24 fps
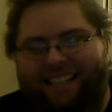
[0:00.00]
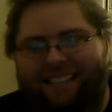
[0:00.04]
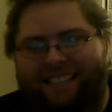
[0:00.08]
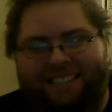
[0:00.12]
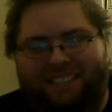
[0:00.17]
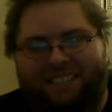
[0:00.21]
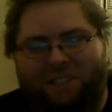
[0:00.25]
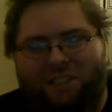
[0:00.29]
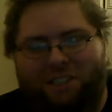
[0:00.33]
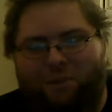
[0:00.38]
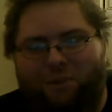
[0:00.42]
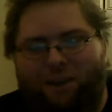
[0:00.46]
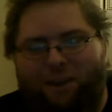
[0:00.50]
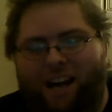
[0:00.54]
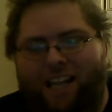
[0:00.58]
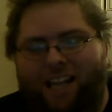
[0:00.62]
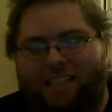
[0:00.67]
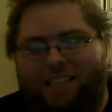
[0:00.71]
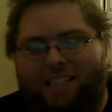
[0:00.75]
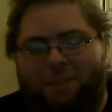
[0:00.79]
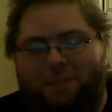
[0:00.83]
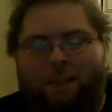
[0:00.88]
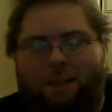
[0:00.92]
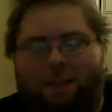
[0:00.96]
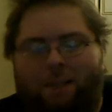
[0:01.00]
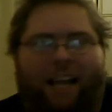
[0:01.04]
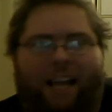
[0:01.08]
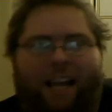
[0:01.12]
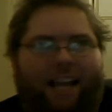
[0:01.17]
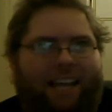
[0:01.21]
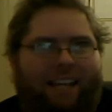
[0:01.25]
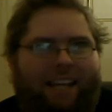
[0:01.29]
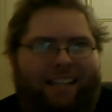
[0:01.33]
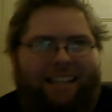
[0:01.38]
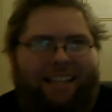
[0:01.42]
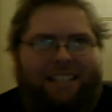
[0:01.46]
just the whites, but
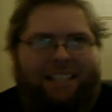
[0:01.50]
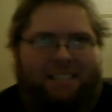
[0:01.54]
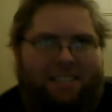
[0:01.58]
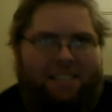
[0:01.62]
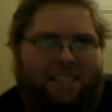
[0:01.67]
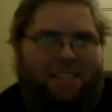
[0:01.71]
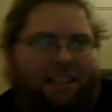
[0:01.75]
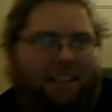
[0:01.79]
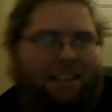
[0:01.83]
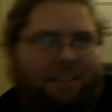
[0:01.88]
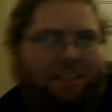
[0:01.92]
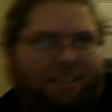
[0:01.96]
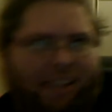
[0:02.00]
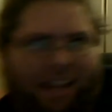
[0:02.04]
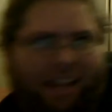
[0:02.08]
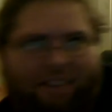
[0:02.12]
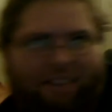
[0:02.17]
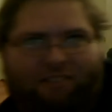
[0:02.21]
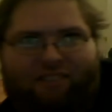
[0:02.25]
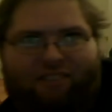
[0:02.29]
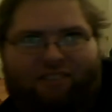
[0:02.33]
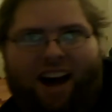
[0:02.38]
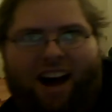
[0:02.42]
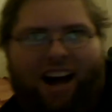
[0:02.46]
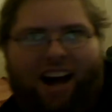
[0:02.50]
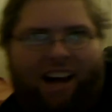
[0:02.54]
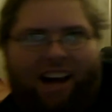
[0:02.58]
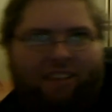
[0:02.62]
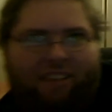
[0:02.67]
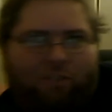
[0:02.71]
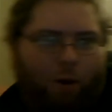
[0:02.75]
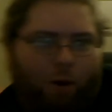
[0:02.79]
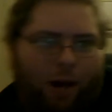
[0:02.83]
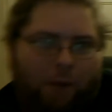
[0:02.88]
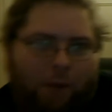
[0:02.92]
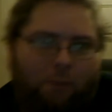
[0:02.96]
like at least it looked like
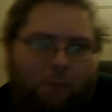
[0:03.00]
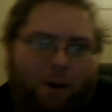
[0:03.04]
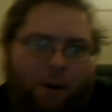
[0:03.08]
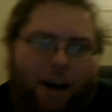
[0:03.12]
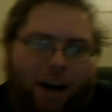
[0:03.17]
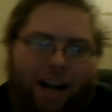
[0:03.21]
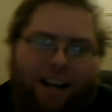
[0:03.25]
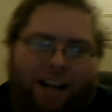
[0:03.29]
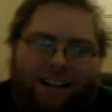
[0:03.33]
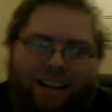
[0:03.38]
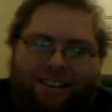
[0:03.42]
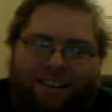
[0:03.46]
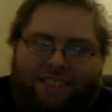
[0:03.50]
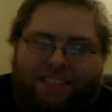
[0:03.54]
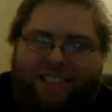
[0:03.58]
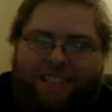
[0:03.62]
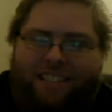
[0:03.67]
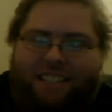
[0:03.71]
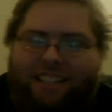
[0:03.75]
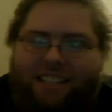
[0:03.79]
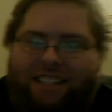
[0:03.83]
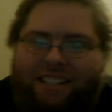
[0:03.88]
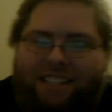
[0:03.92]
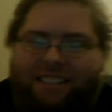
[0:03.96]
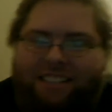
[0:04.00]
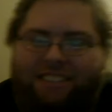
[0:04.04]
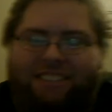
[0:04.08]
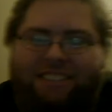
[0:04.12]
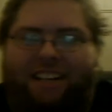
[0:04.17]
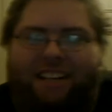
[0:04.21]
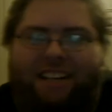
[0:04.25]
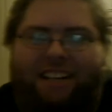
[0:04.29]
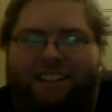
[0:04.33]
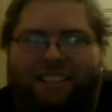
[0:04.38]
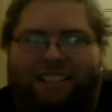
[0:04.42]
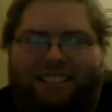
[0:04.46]
5 White Walkers too.
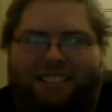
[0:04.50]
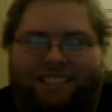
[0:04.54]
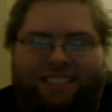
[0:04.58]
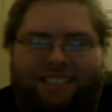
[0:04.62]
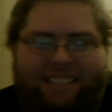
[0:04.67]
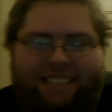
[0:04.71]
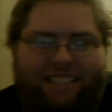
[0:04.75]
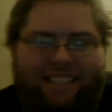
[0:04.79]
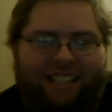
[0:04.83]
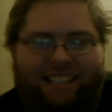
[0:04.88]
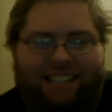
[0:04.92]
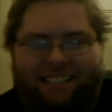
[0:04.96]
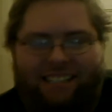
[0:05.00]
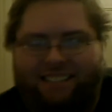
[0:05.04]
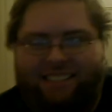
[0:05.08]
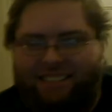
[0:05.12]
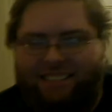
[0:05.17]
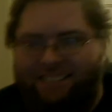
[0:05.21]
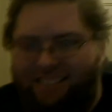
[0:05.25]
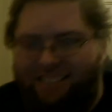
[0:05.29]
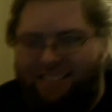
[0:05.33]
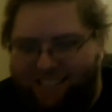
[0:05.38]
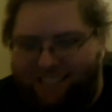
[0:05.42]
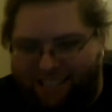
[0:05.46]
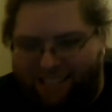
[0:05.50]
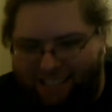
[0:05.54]
So it's geez.